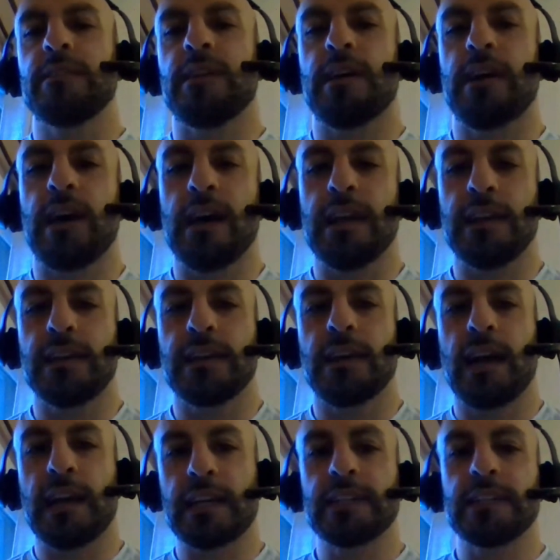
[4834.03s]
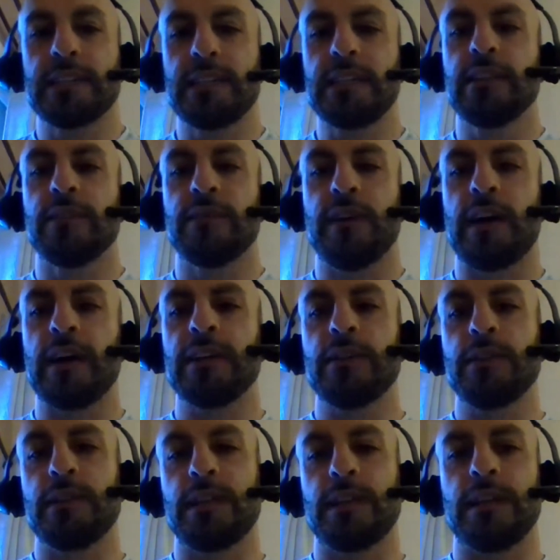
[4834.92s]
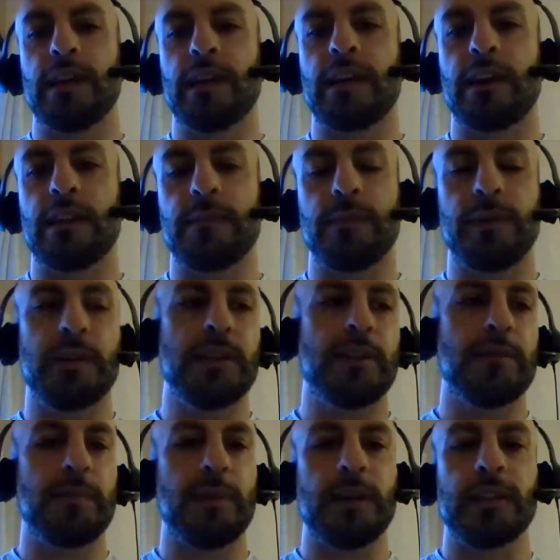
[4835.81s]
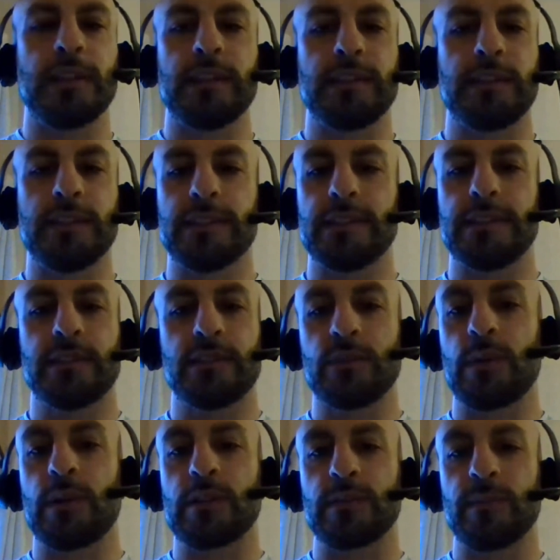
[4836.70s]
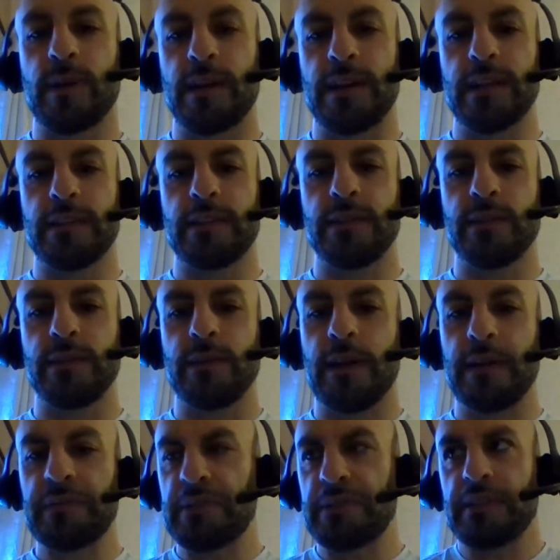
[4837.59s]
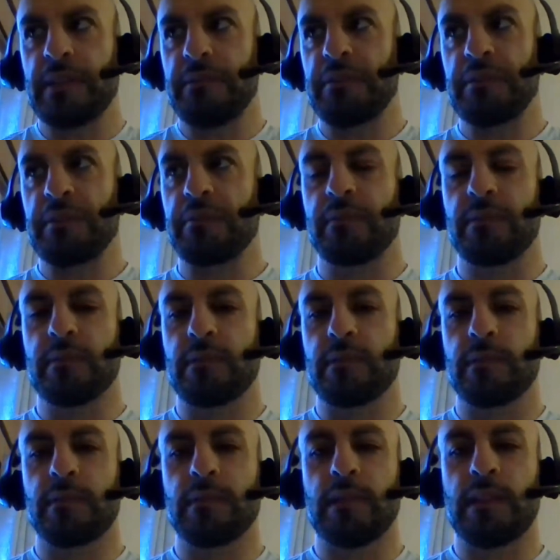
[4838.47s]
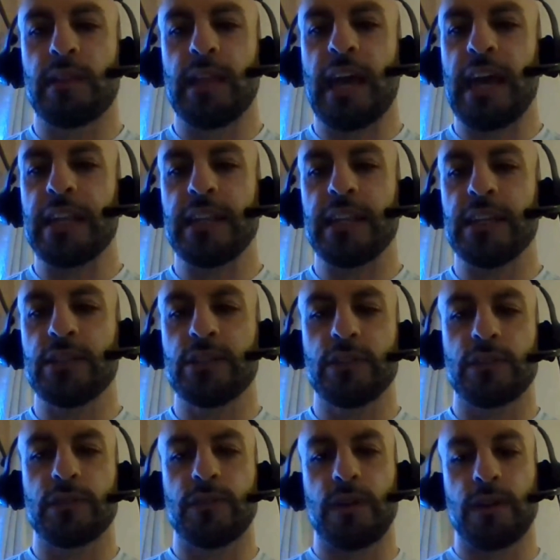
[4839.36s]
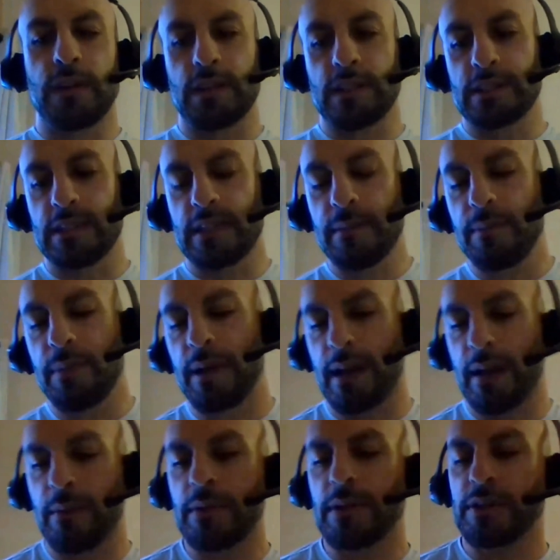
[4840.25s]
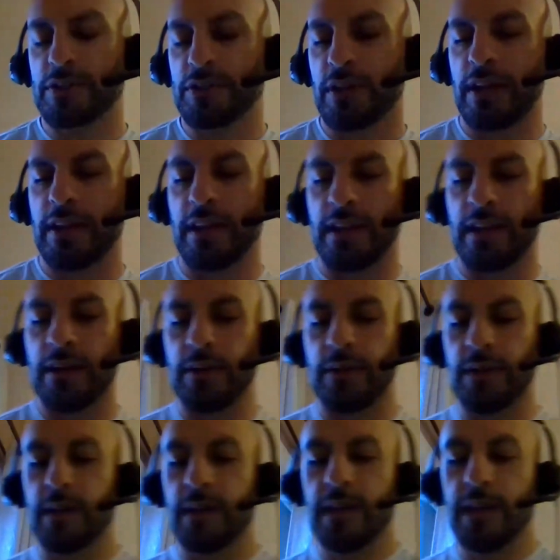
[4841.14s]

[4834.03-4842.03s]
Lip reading: I could see the value in it. I got a buddy of mine that does it, swears by it too. I've just never had issues falling asleep, but I want to try that out.